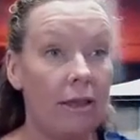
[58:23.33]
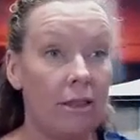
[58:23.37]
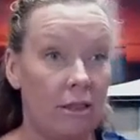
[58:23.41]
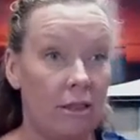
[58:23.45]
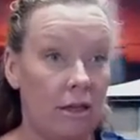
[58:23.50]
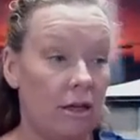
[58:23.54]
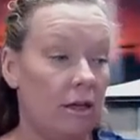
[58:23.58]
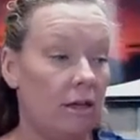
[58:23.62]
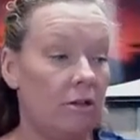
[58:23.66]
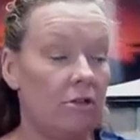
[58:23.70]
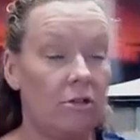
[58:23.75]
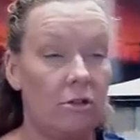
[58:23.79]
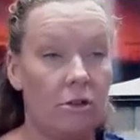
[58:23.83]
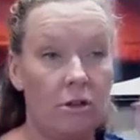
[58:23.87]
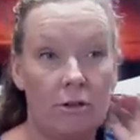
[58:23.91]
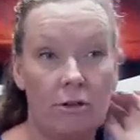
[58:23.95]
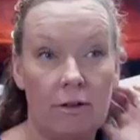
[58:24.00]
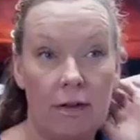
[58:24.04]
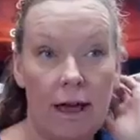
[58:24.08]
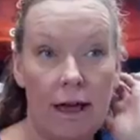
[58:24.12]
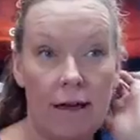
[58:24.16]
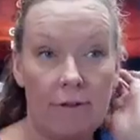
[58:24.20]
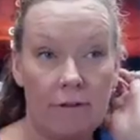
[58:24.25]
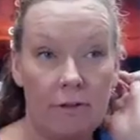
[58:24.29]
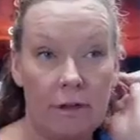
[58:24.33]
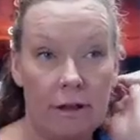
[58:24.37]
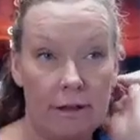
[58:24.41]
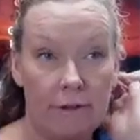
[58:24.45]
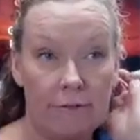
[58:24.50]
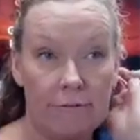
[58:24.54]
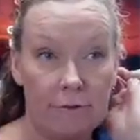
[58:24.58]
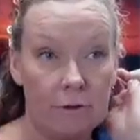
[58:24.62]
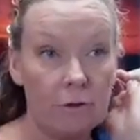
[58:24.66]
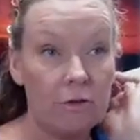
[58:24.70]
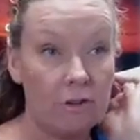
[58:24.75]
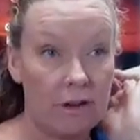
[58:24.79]
think it's good to have like a
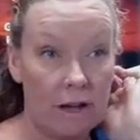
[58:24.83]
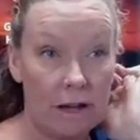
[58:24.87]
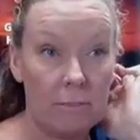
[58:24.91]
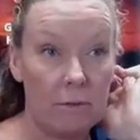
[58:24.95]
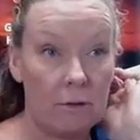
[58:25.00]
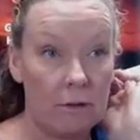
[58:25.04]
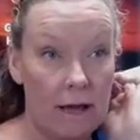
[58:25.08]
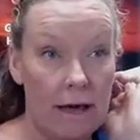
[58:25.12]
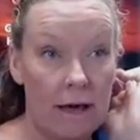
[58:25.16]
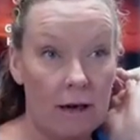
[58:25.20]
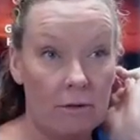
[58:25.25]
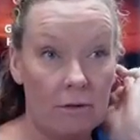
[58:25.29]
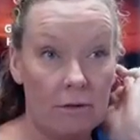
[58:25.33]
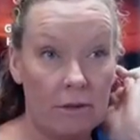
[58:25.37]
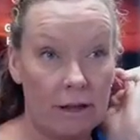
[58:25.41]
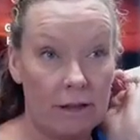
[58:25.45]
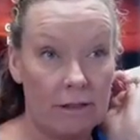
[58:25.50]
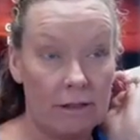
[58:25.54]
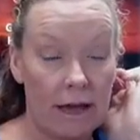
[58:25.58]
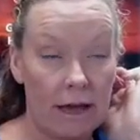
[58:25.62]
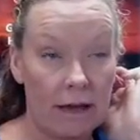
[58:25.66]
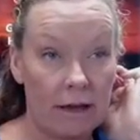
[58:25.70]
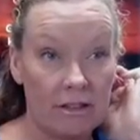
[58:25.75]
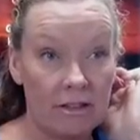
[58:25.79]
fruit table out like that,